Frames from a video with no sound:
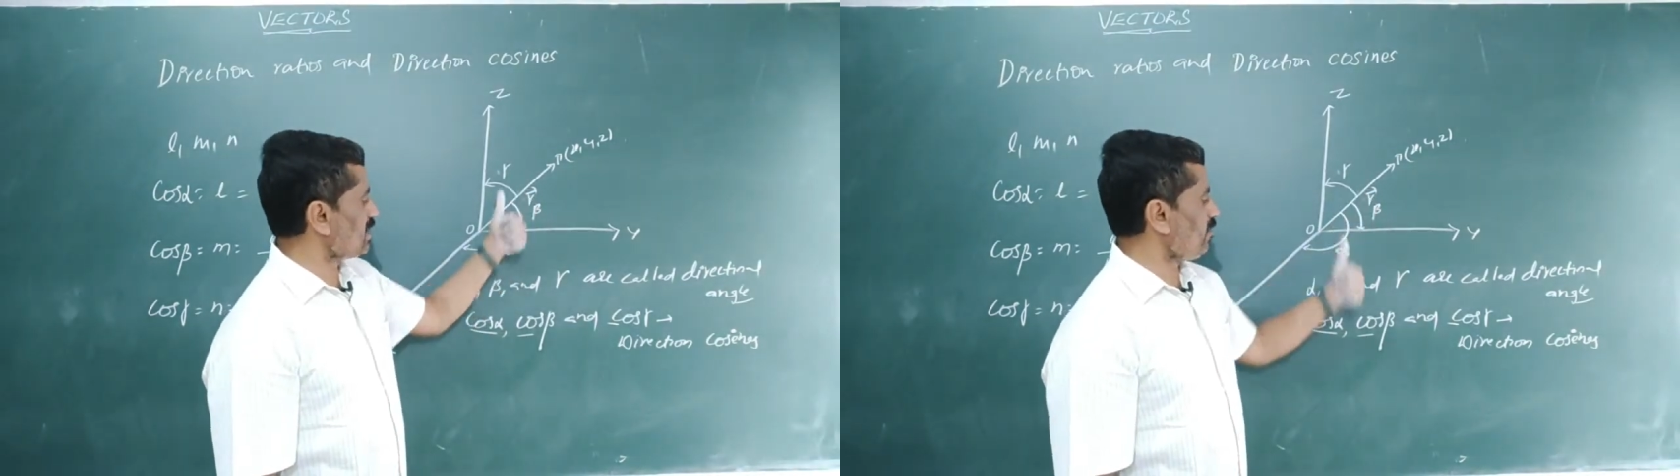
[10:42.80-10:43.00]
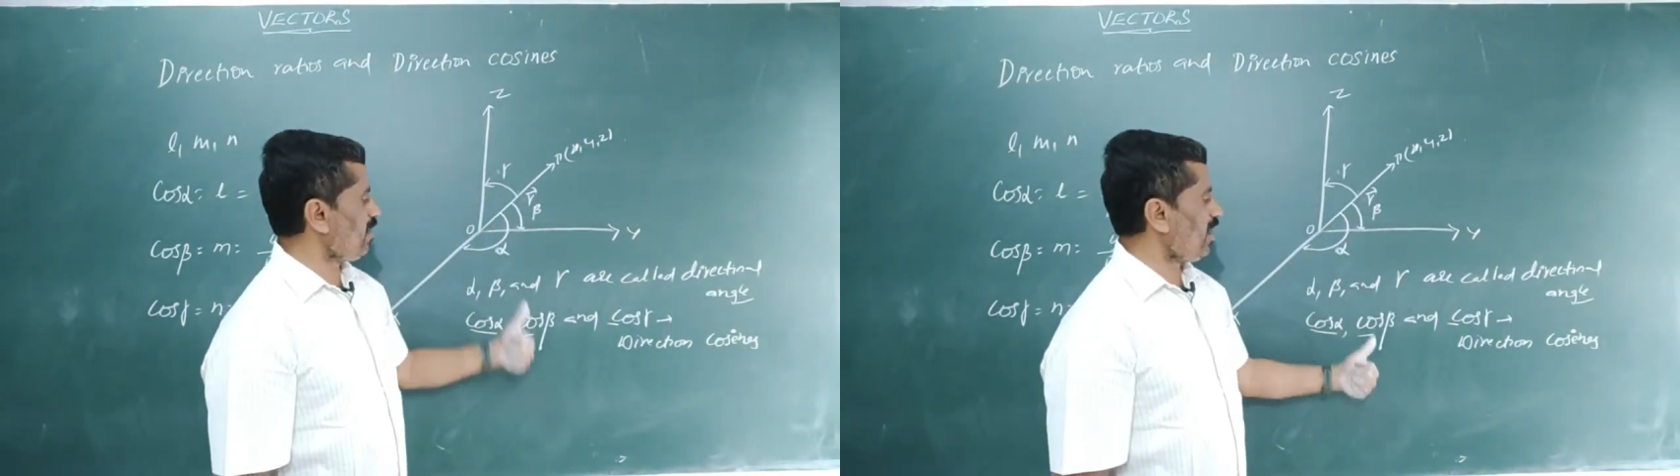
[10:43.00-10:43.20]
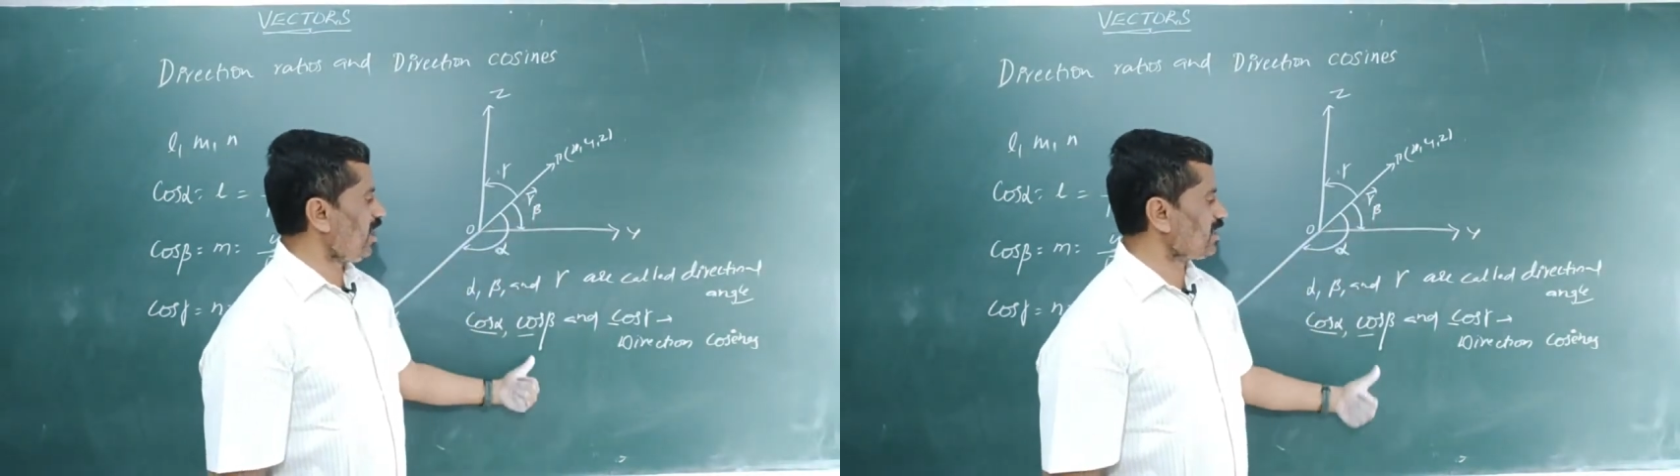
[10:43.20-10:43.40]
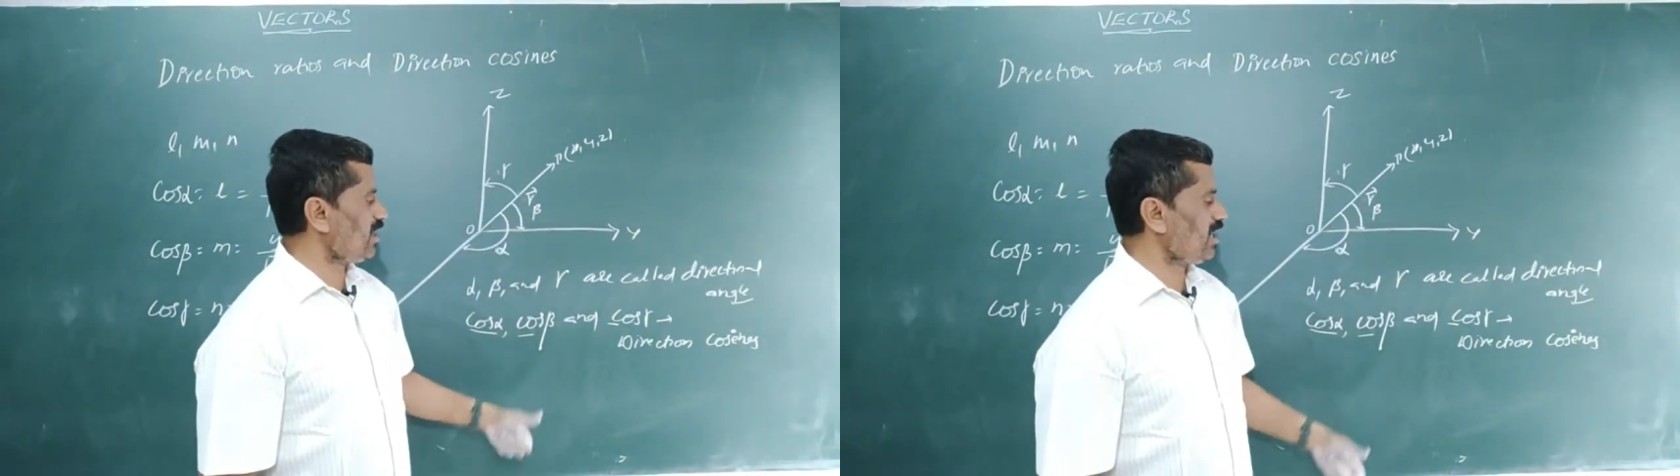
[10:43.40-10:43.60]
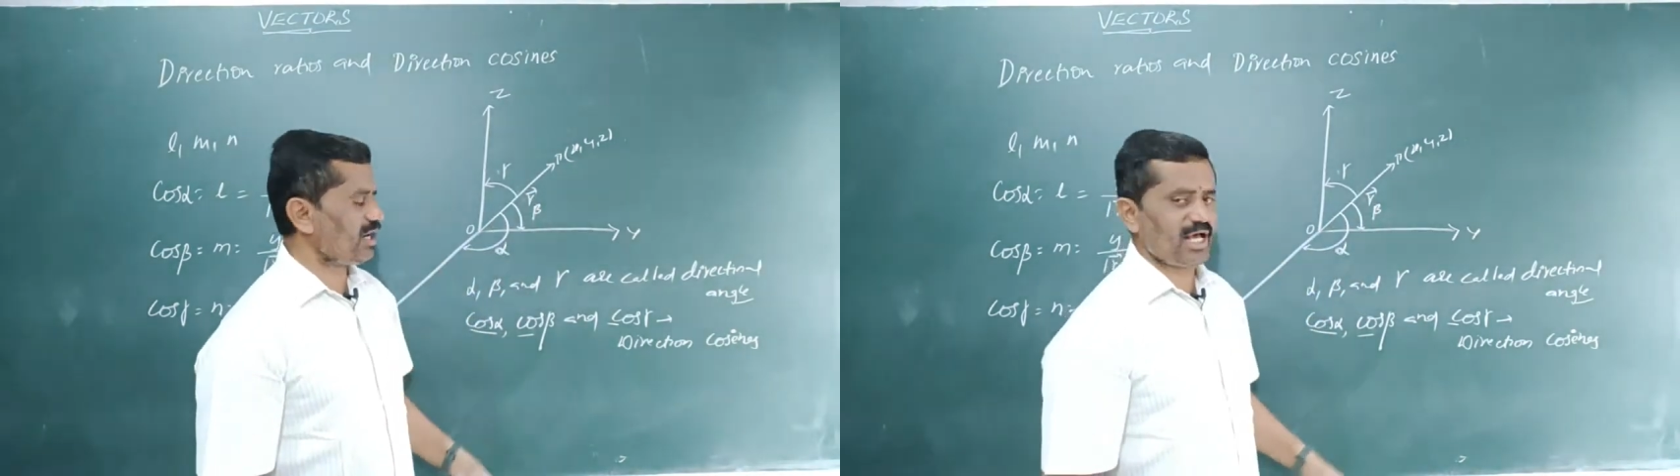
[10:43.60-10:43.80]
gamma are
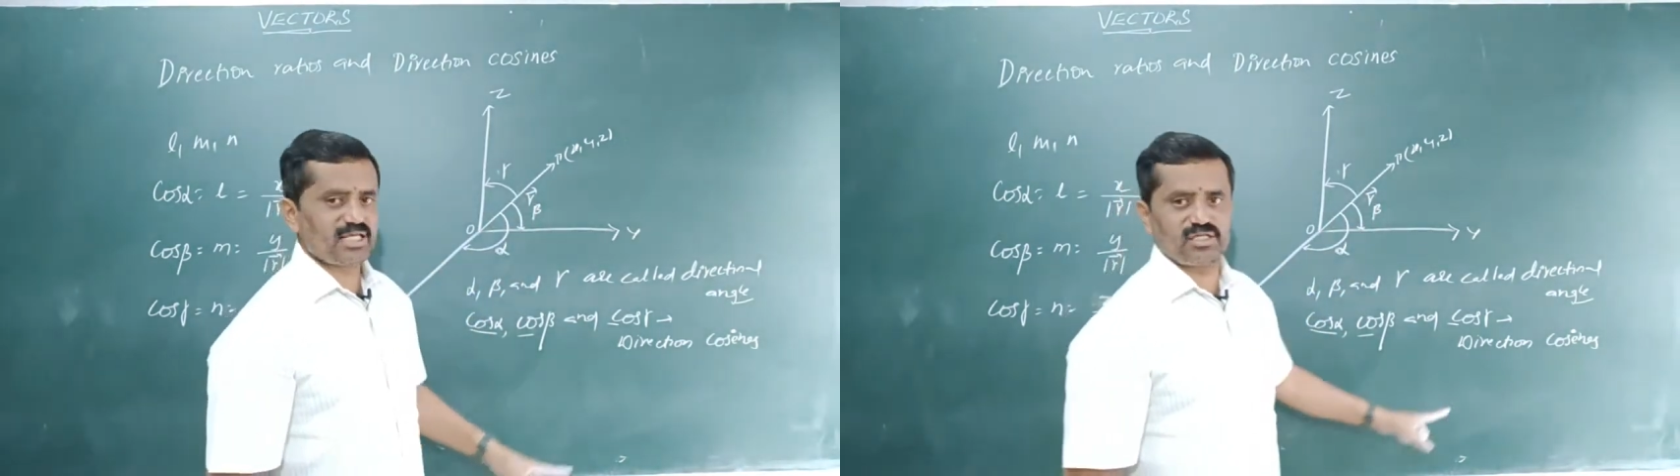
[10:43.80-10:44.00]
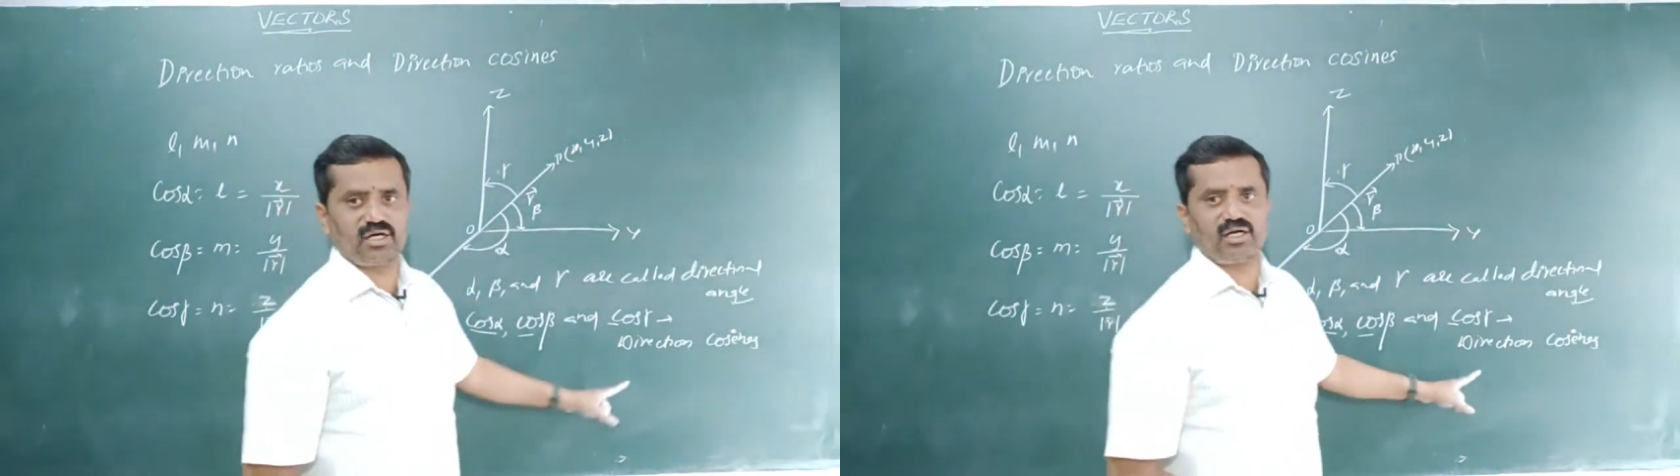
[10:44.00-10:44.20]
called as